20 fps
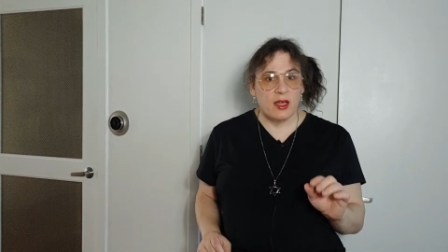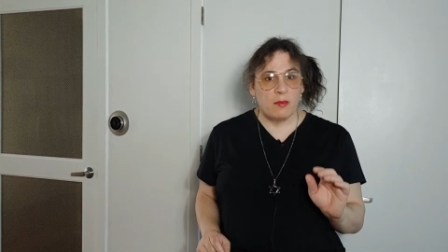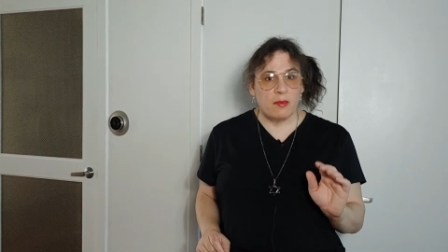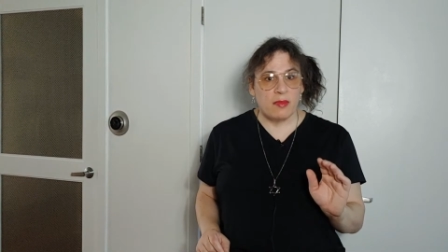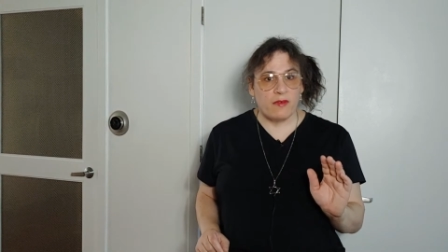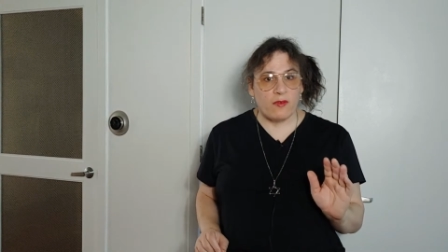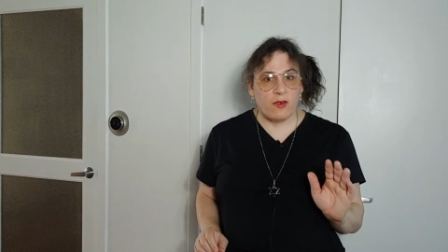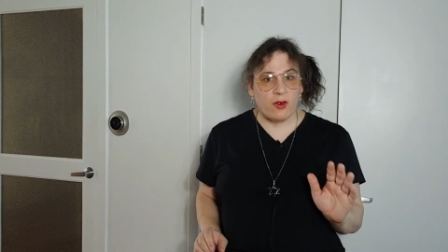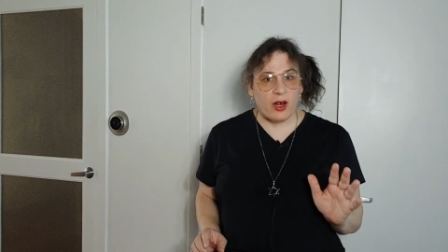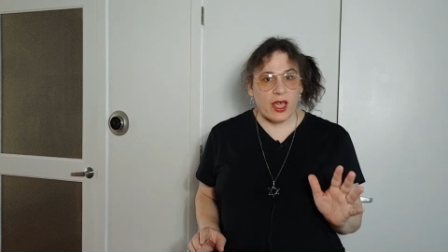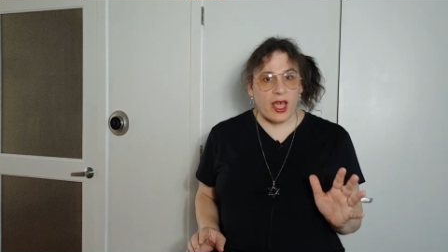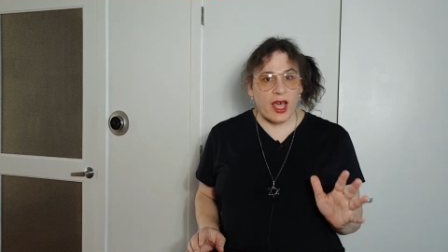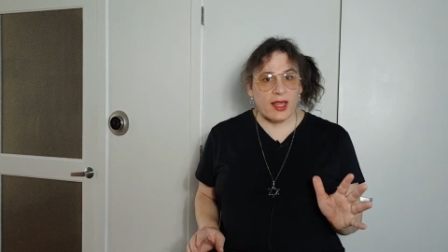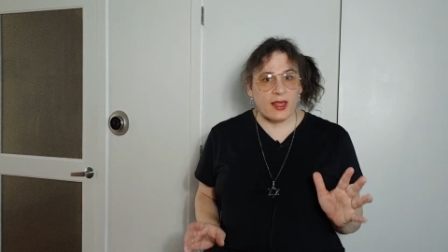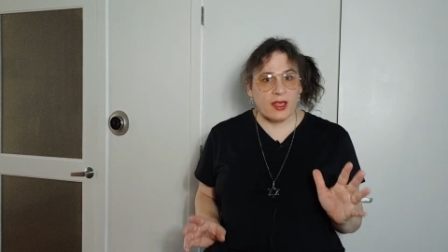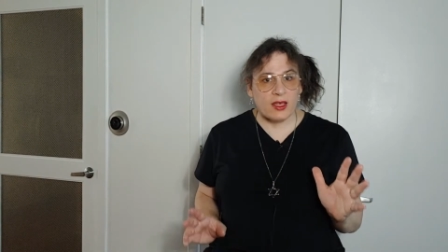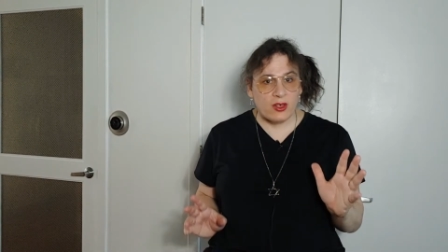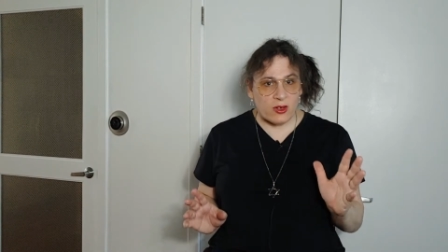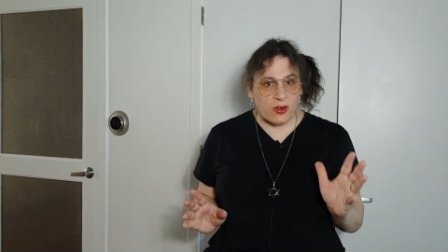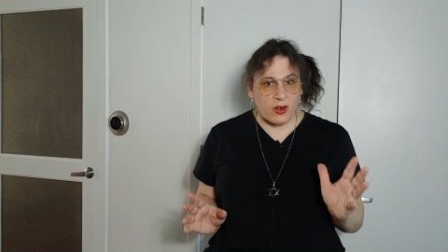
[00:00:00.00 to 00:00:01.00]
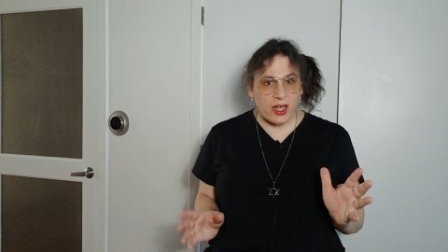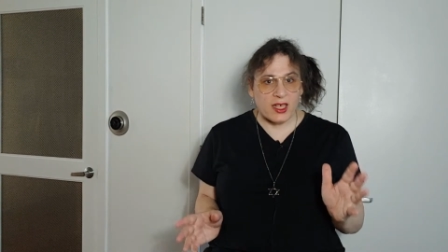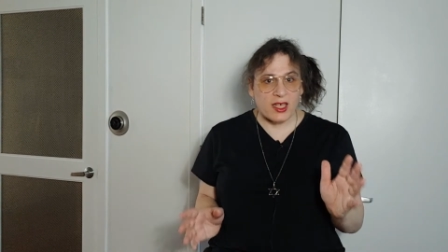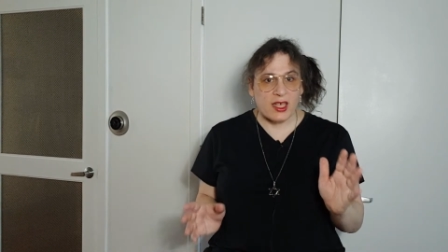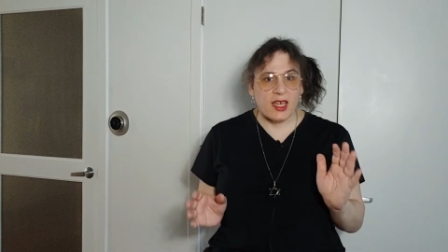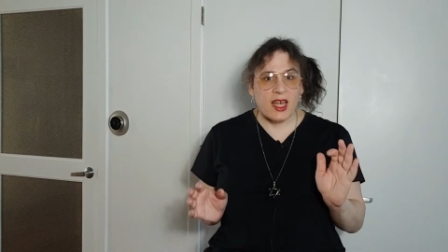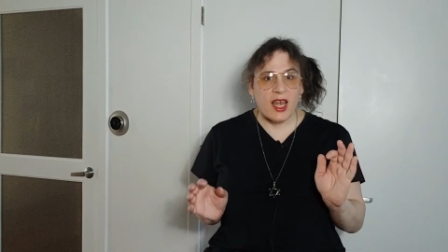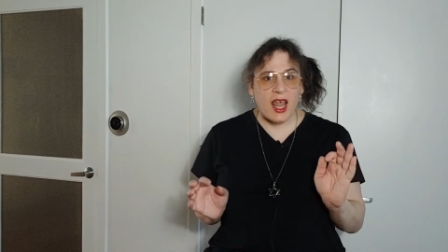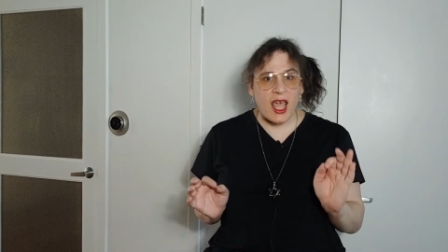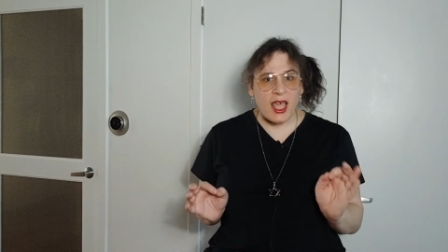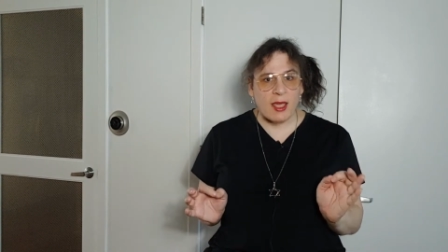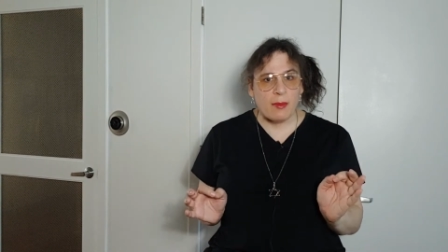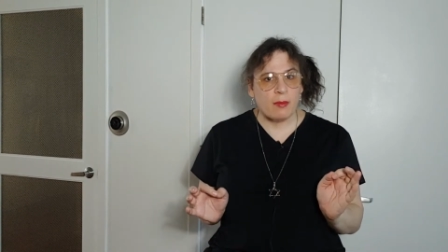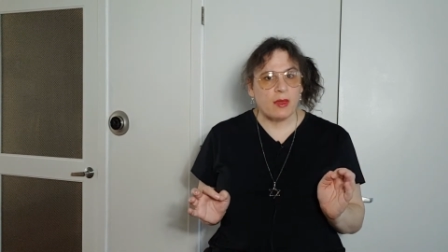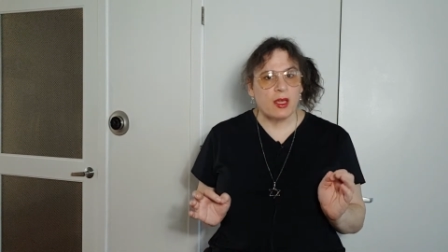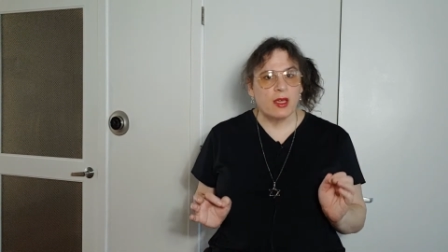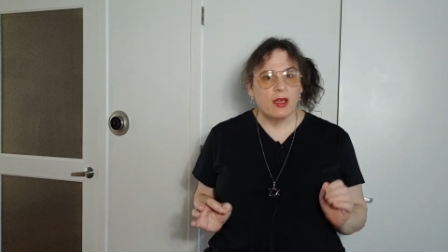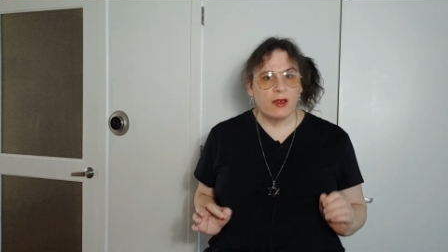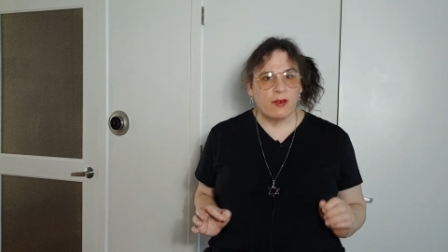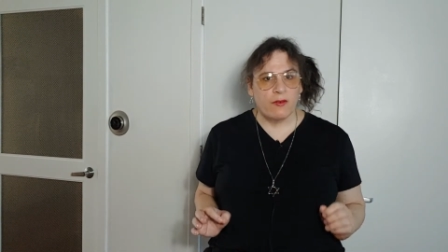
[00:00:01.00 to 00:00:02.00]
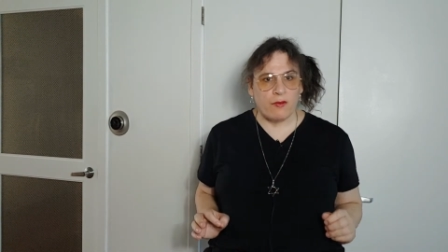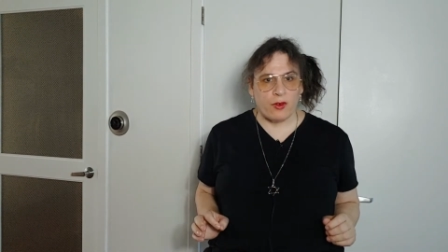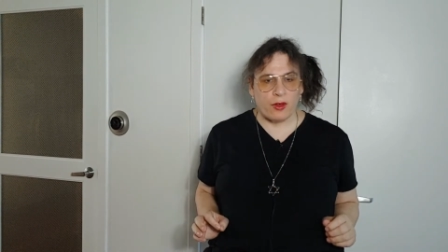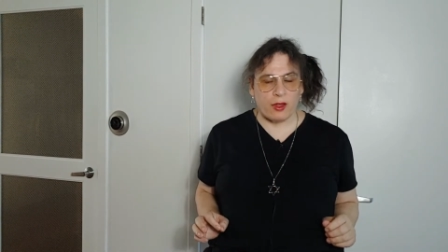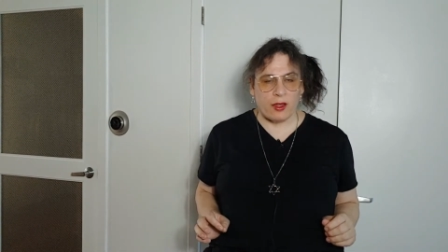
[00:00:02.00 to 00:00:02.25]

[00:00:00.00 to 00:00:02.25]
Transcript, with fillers: before I had the correct name for